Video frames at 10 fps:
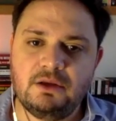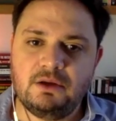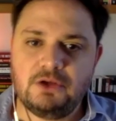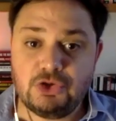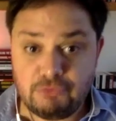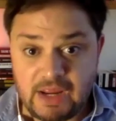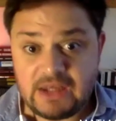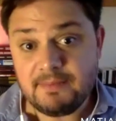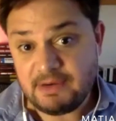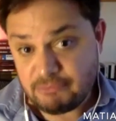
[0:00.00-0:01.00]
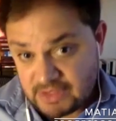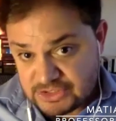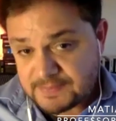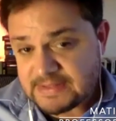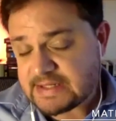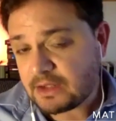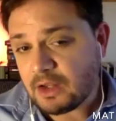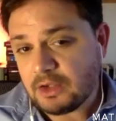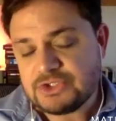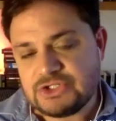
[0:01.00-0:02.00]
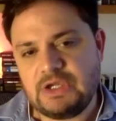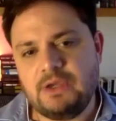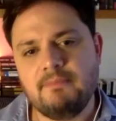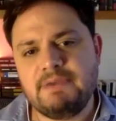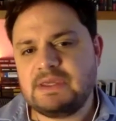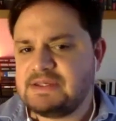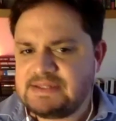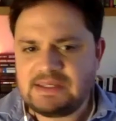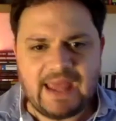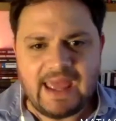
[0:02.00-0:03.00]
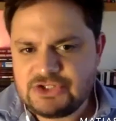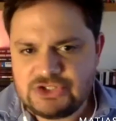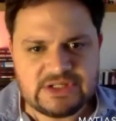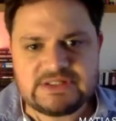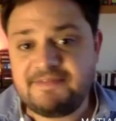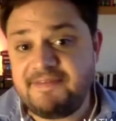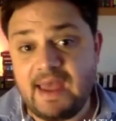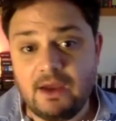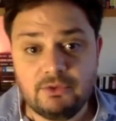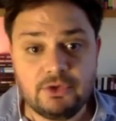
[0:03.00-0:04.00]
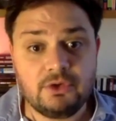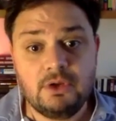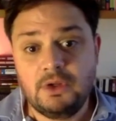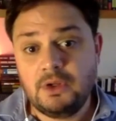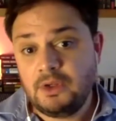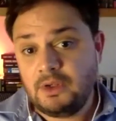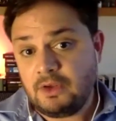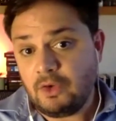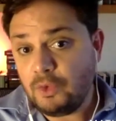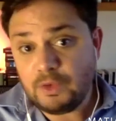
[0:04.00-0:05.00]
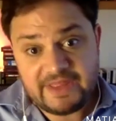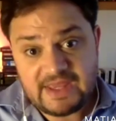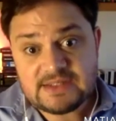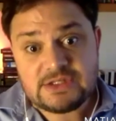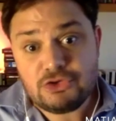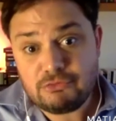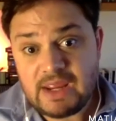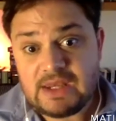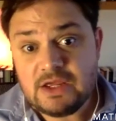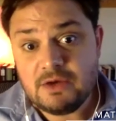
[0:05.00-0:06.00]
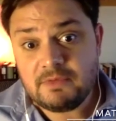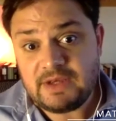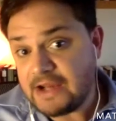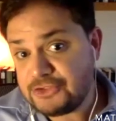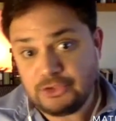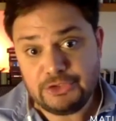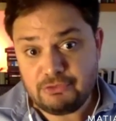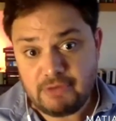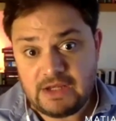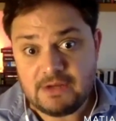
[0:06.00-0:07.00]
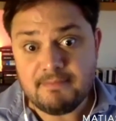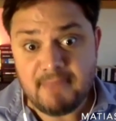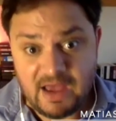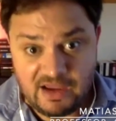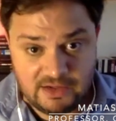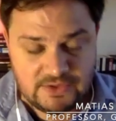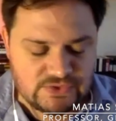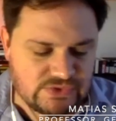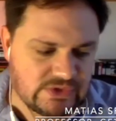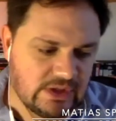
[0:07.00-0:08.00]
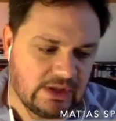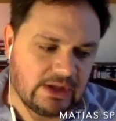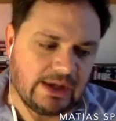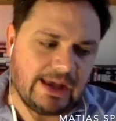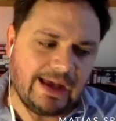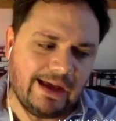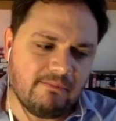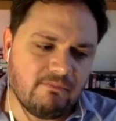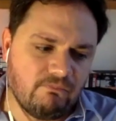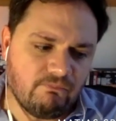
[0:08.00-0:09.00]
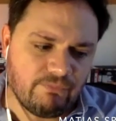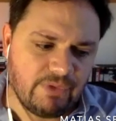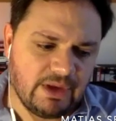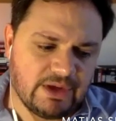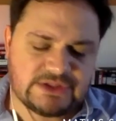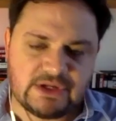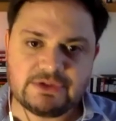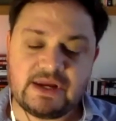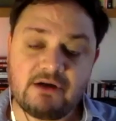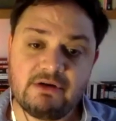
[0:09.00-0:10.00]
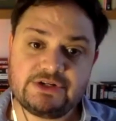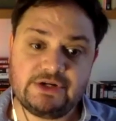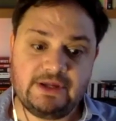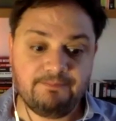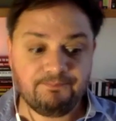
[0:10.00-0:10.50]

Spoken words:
uranium enrichment technology because it had just found all these natural uranium mines in its own territory.